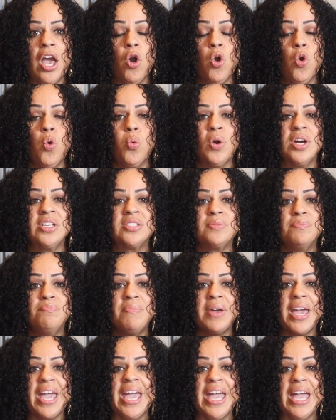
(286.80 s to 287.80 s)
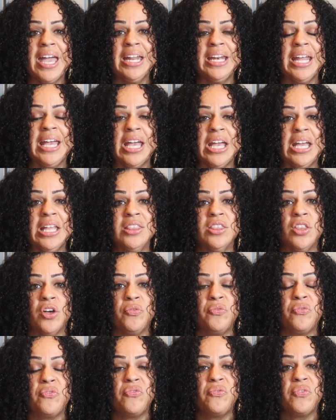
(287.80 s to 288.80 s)
who was man in
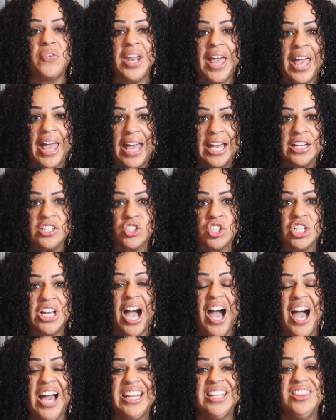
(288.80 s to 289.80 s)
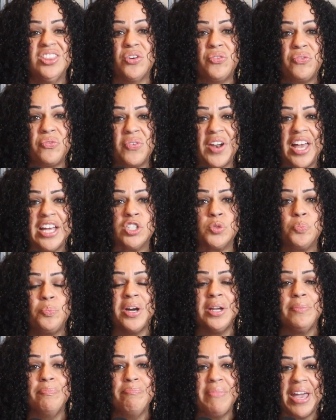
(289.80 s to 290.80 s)
the flesh, God in the flesh,
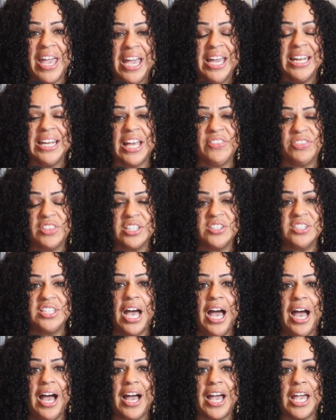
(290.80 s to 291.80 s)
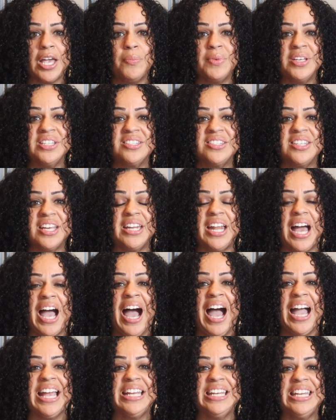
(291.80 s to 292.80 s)
but man at the time, and said,
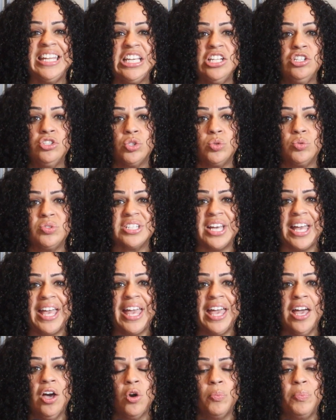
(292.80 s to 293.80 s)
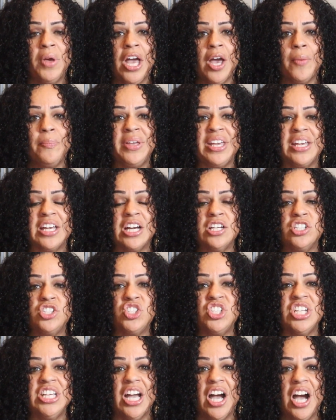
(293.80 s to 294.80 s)
I need you to help because
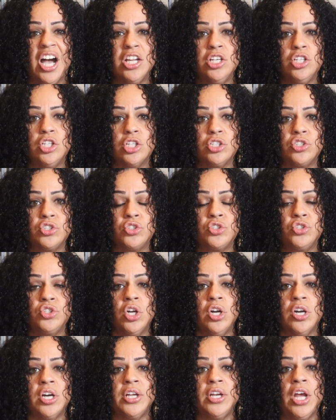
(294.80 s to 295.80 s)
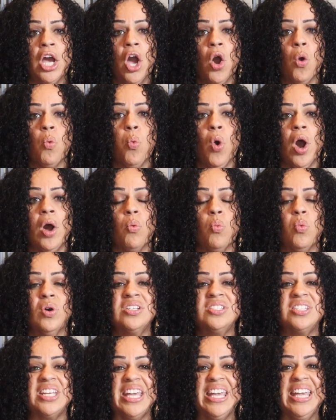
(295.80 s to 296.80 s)
she understood what
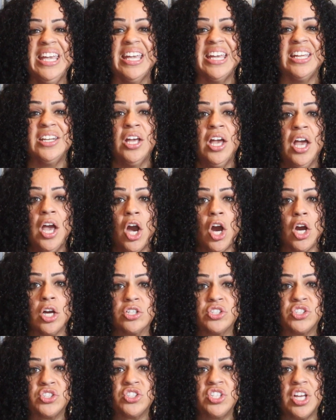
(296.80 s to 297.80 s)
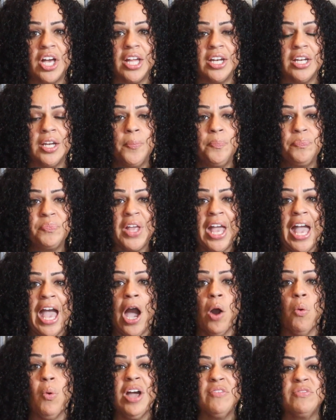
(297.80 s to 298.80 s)
was in her son.
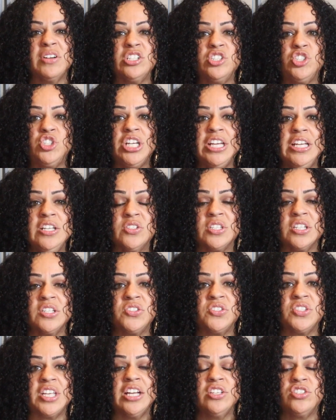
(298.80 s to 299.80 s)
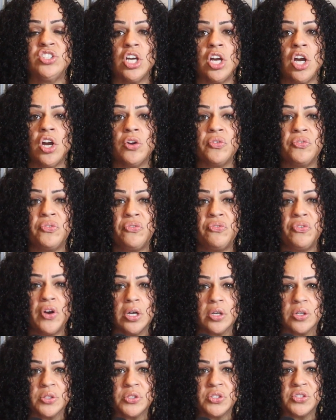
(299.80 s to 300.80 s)
However, Jesus said to her
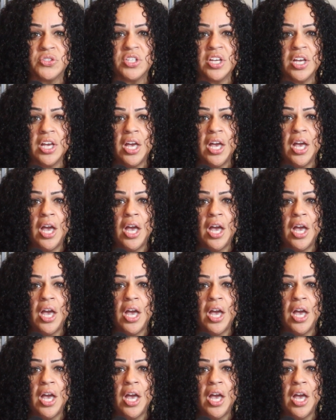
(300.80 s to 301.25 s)
first,